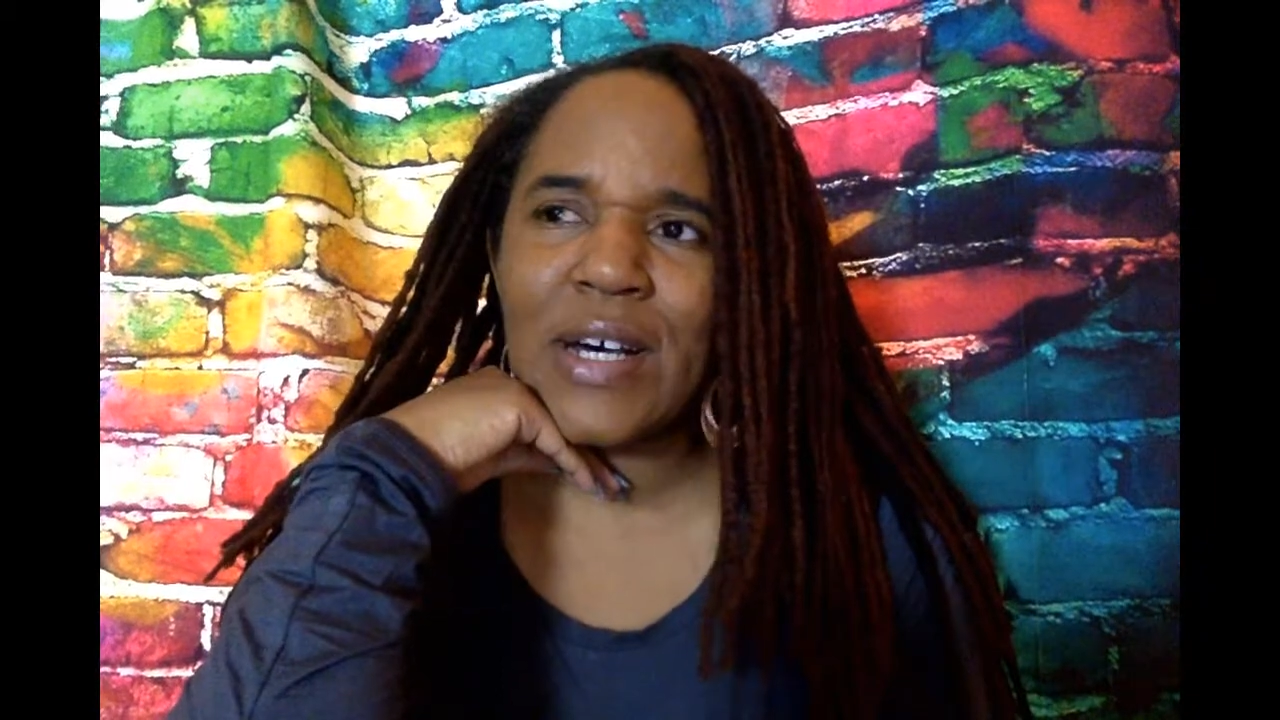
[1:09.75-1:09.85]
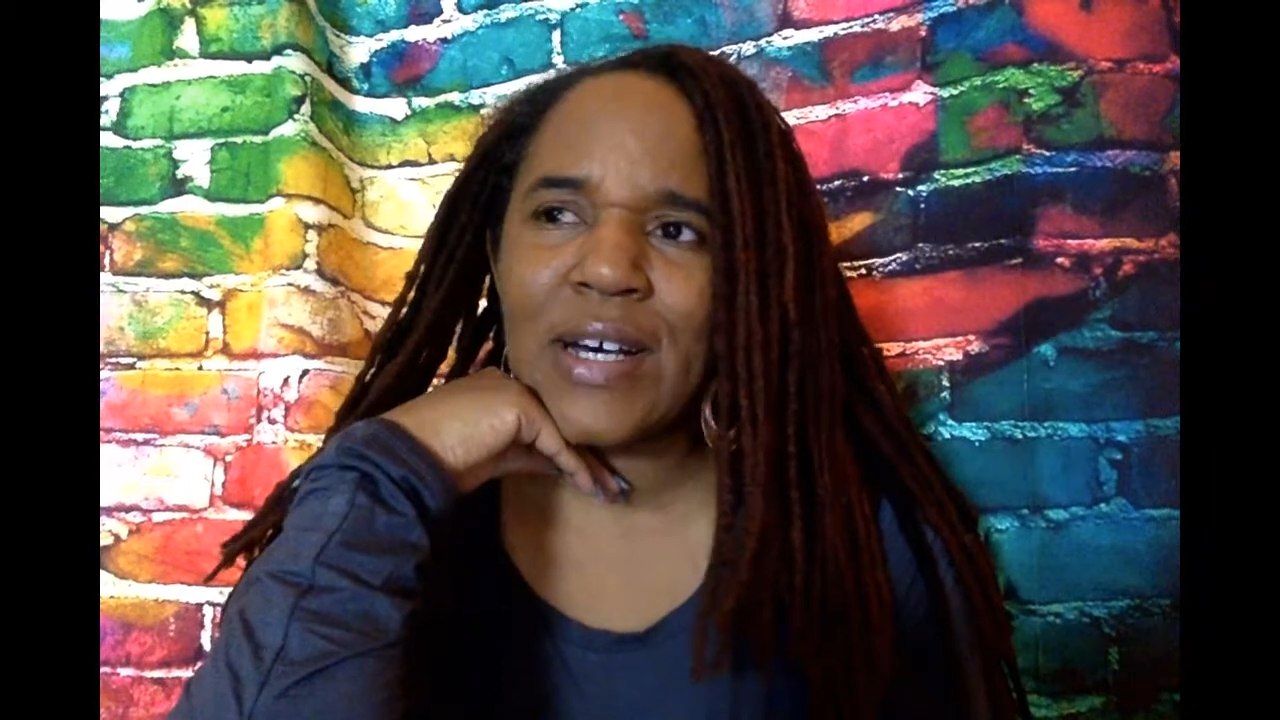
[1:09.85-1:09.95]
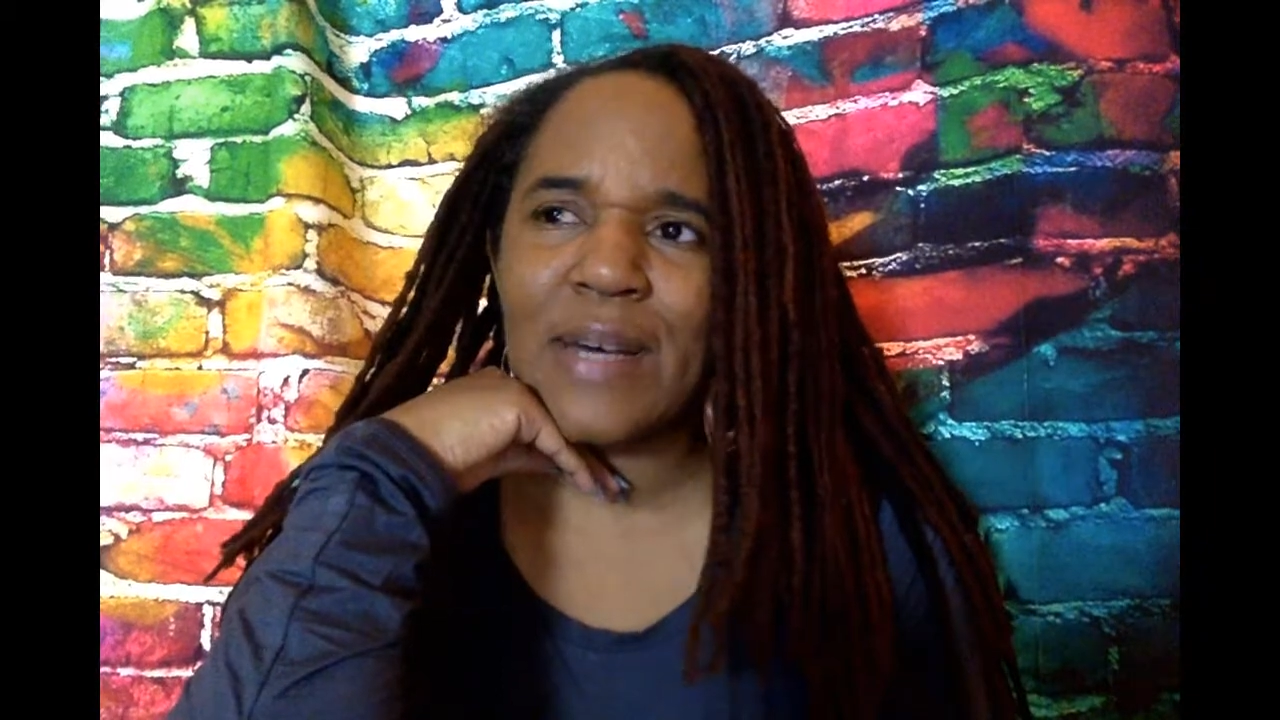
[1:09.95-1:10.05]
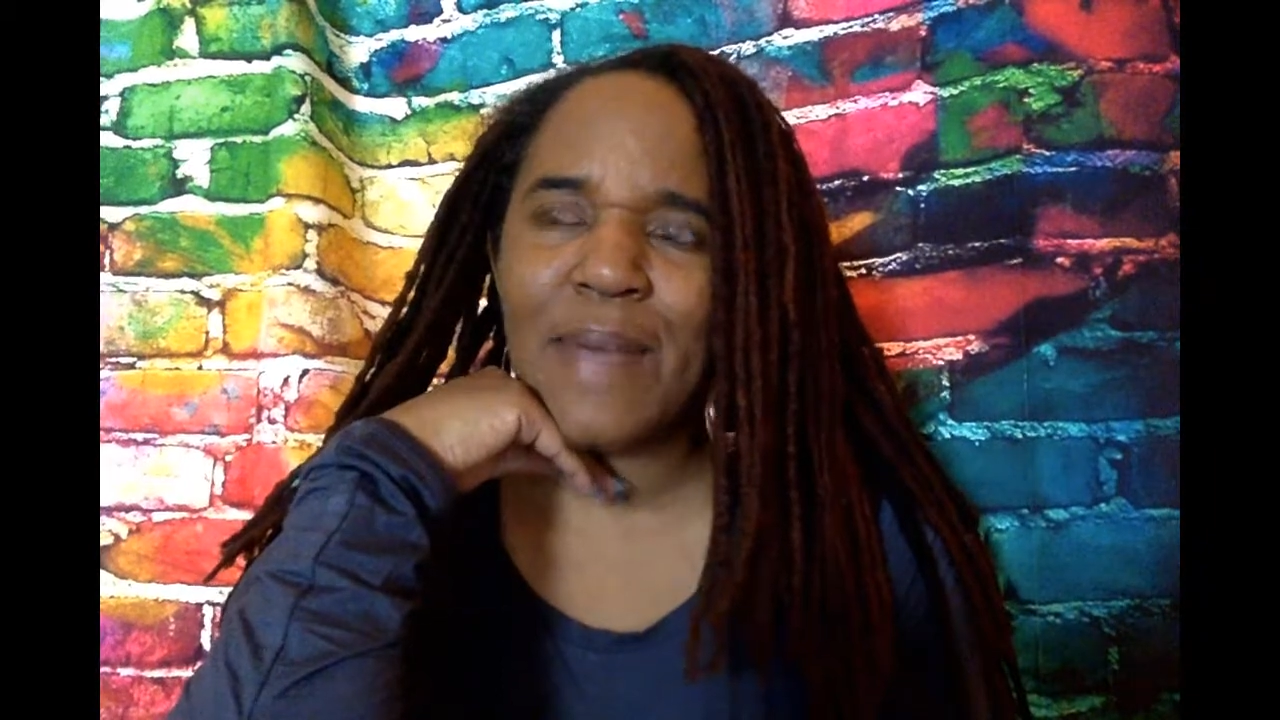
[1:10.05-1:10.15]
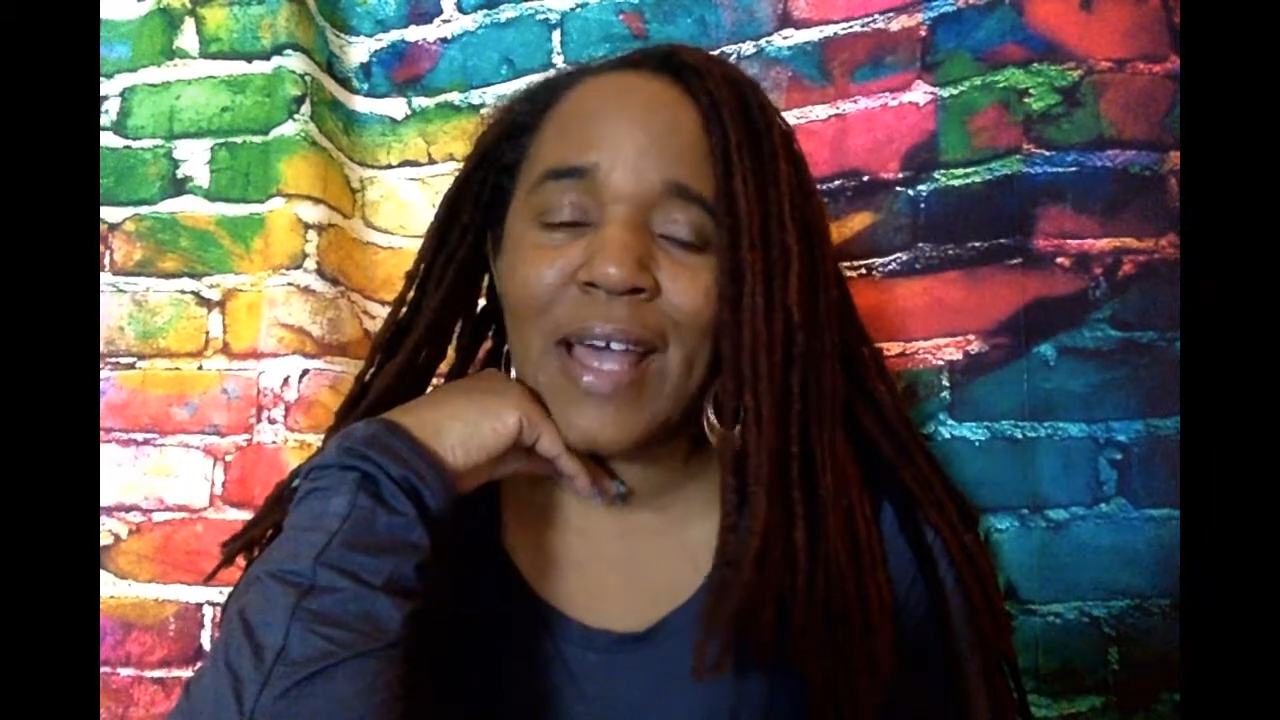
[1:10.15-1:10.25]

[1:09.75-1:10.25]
um,